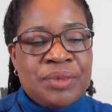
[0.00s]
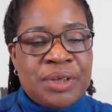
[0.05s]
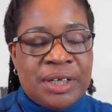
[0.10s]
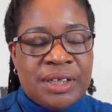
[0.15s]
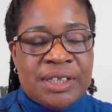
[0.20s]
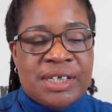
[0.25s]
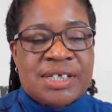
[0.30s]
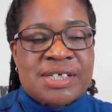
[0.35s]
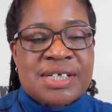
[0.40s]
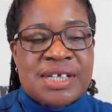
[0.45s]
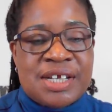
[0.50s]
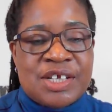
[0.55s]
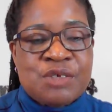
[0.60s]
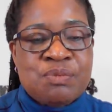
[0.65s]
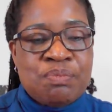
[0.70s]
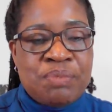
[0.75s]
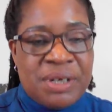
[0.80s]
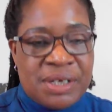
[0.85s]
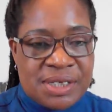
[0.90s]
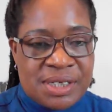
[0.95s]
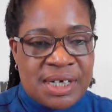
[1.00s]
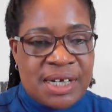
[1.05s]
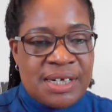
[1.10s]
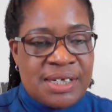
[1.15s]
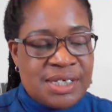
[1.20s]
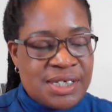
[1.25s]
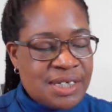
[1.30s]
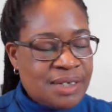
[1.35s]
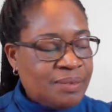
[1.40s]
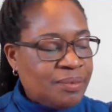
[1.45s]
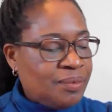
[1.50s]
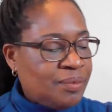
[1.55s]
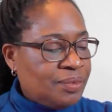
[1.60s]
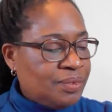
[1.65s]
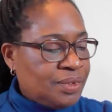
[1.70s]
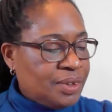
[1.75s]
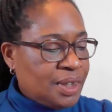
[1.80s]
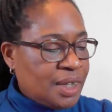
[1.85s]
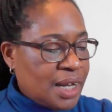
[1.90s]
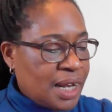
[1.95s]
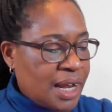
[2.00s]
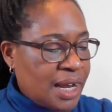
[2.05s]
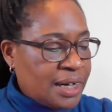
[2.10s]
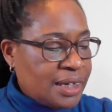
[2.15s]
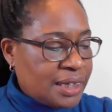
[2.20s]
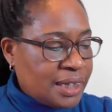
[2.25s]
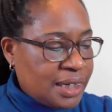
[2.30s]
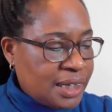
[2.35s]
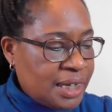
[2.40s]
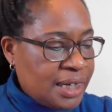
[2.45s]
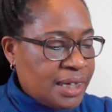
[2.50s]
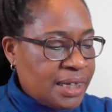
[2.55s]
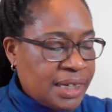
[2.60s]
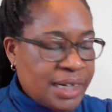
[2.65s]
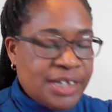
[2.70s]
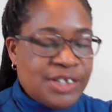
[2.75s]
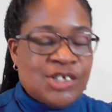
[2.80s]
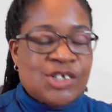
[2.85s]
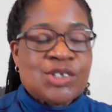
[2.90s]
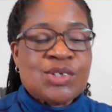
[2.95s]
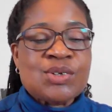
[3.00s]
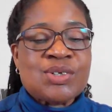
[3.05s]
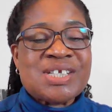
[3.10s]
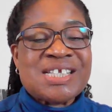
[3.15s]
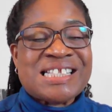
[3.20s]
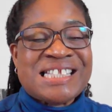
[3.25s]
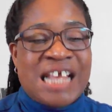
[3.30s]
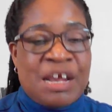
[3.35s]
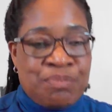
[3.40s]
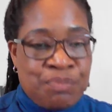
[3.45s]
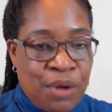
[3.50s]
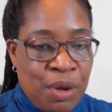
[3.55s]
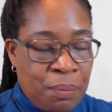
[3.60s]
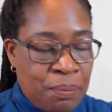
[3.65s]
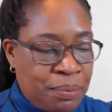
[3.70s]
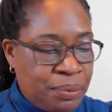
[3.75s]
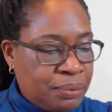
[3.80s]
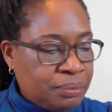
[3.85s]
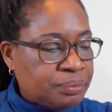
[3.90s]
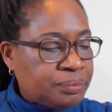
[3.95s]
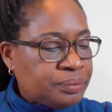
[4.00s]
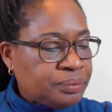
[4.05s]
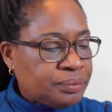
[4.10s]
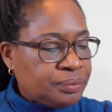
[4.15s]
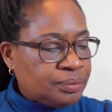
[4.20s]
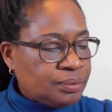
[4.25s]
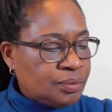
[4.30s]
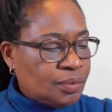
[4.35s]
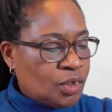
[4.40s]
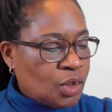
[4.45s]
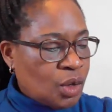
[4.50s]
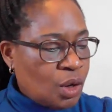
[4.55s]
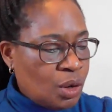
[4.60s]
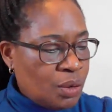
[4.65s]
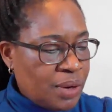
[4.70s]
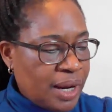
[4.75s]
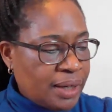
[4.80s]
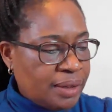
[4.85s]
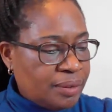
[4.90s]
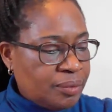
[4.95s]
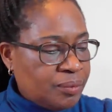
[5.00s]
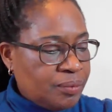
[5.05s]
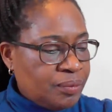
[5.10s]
is his business, and he needs to step up. All right.